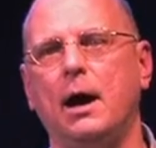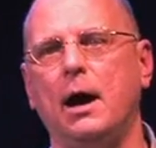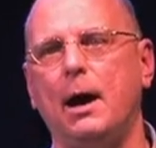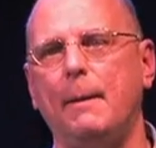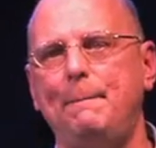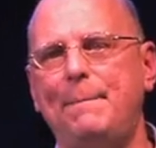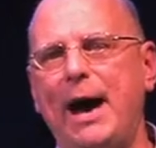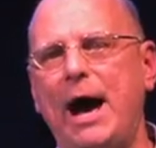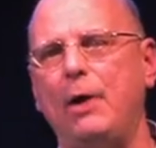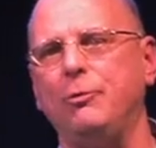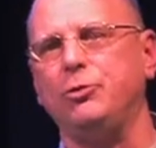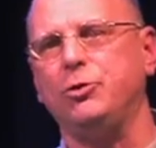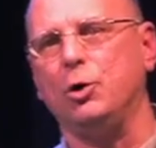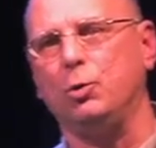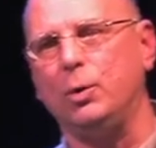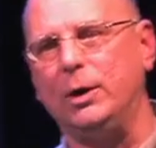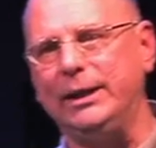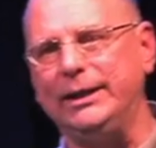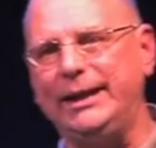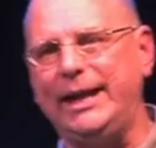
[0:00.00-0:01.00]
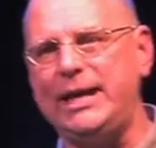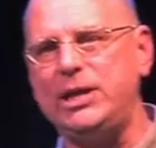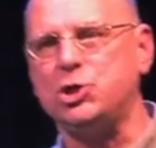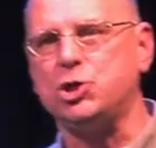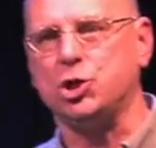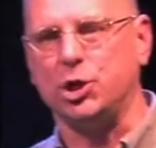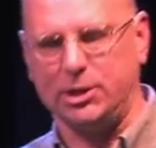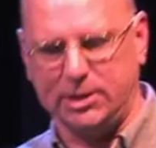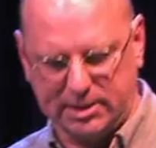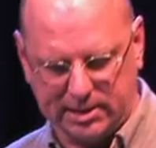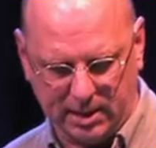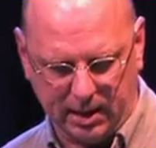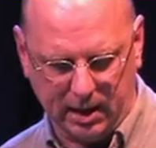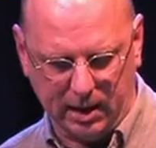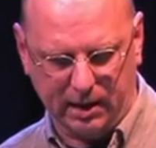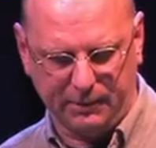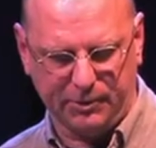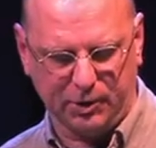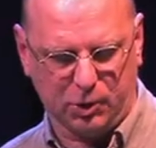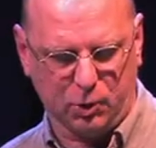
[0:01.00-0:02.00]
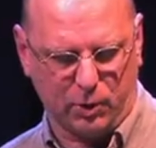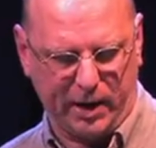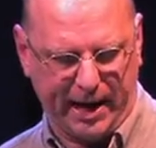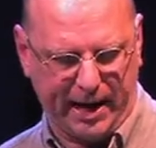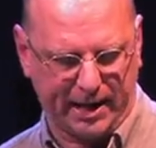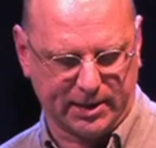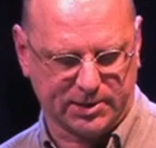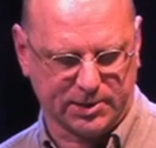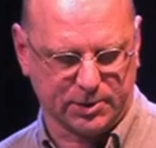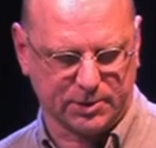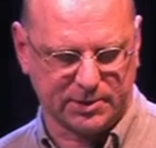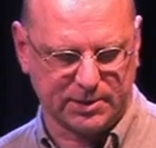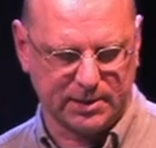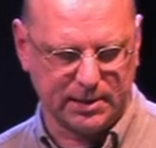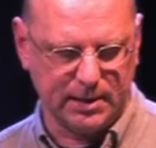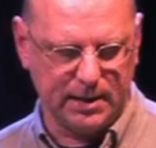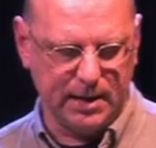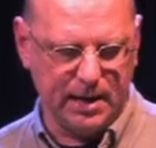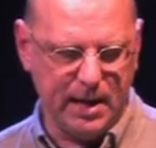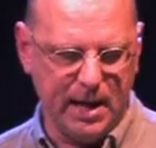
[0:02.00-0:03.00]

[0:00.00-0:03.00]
about the relations of the answers.